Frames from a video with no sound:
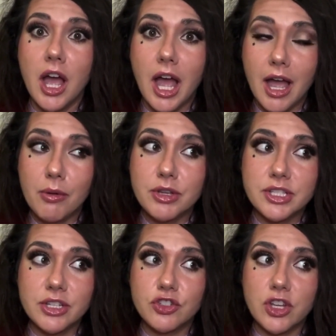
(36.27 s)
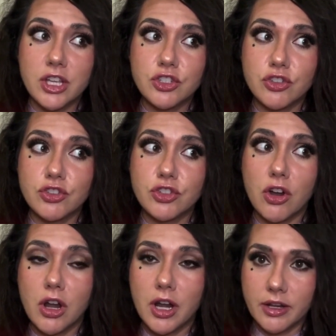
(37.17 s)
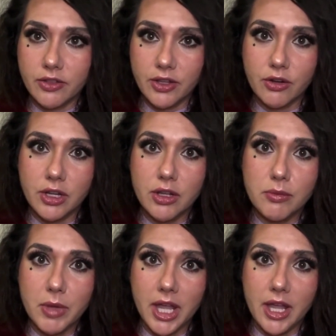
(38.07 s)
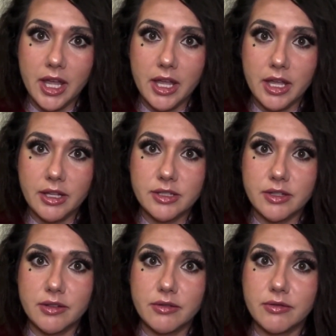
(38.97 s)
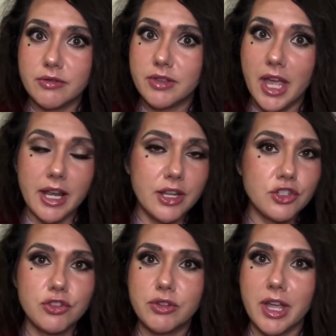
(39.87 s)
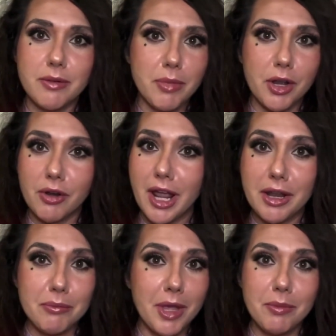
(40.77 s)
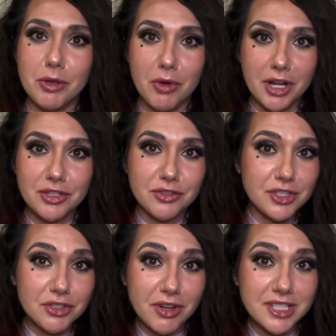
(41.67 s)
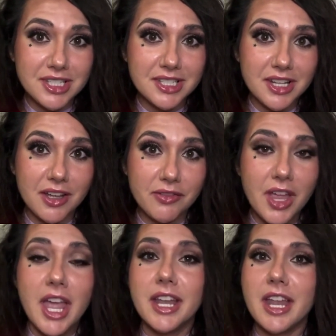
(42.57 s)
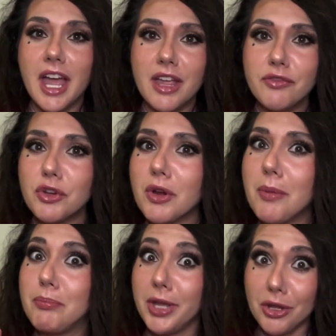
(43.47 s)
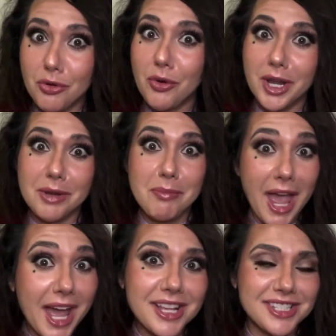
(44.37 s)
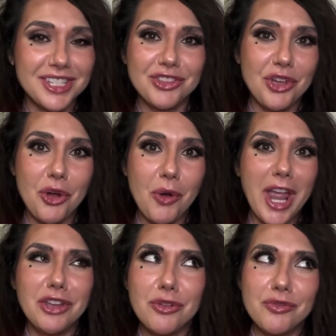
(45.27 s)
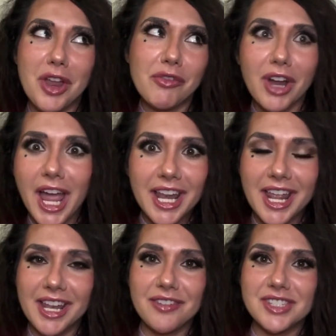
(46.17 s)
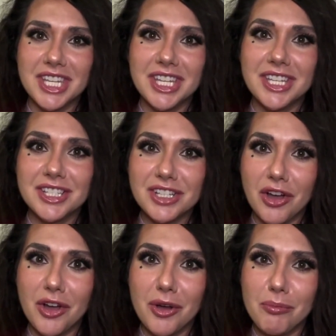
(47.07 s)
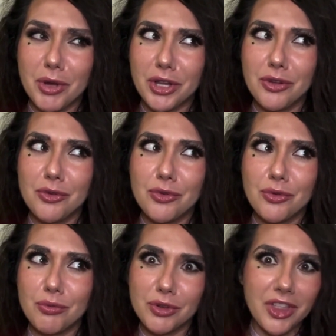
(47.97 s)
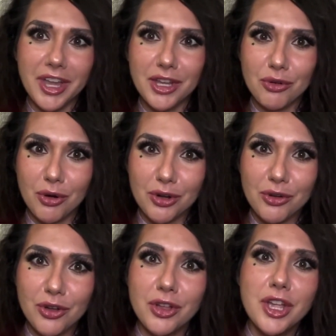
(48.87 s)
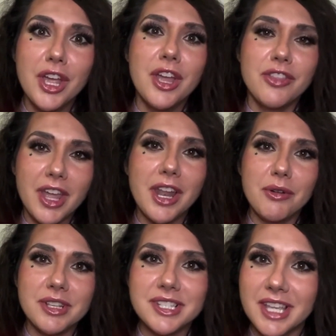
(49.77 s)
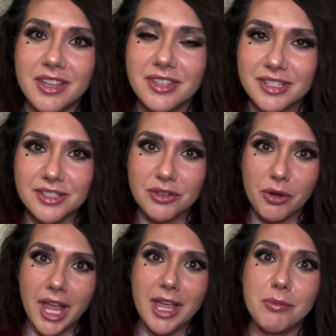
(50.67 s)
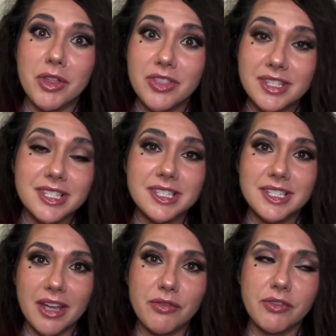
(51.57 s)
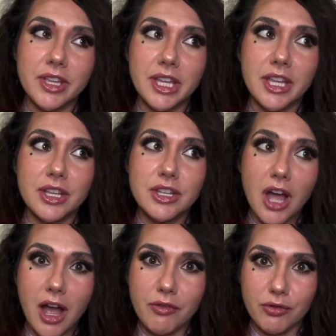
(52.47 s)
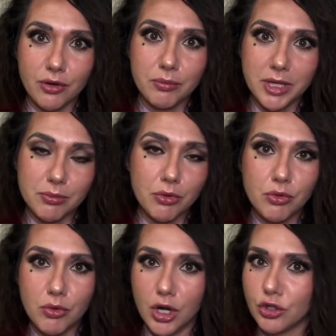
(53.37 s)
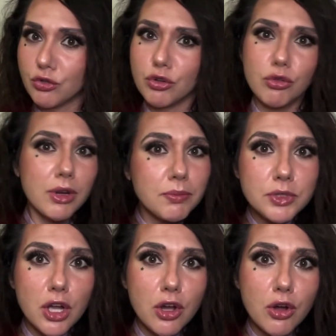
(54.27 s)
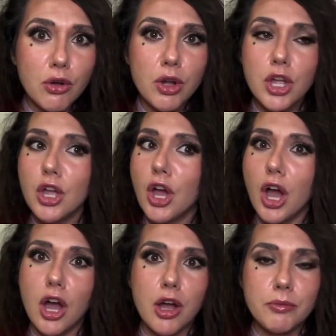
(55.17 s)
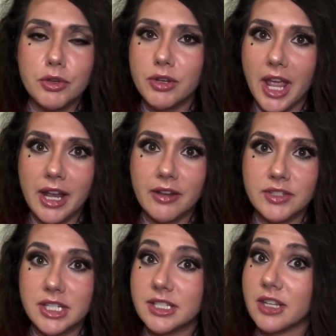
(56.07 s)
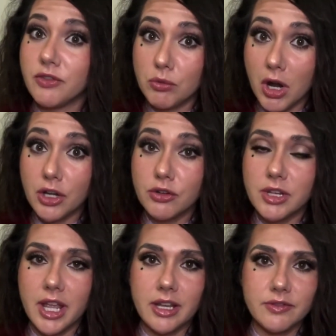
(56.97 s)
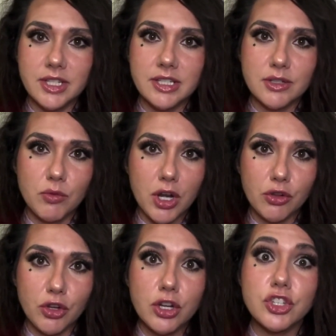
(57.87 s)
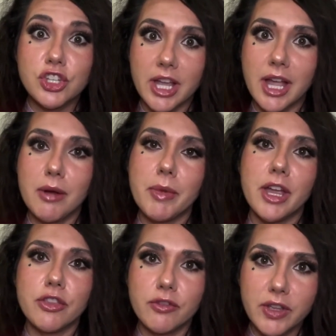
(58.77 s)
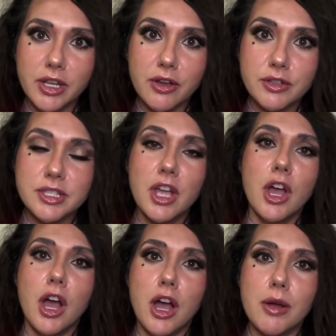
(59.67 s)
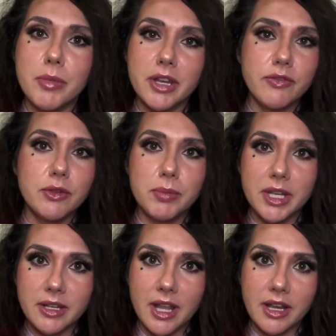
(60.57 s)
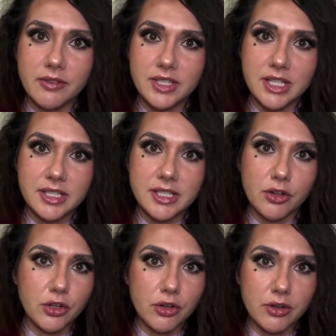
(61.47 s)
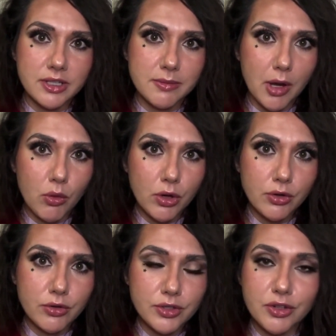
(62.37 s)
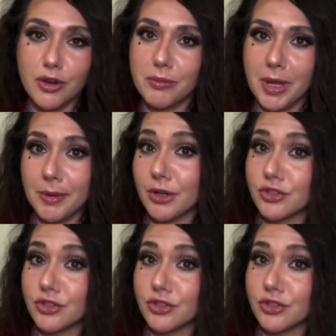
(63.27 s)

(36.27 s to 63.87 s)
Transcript: I would suggest you start on Ethereum, and then as you get better at it, maybe you want to do this crazy stuff. Now, if you're a Bitcoin maxi though, and you've never had NFTs, but you would like an Ordinal, then I would say this is okay, but this is definitely not for people who are new to crypto, new to NFTs. If you are new to NFTs and want to learn, check out my other videos. But if you've been in NFTs and are curious about Ordinals, or maybe you're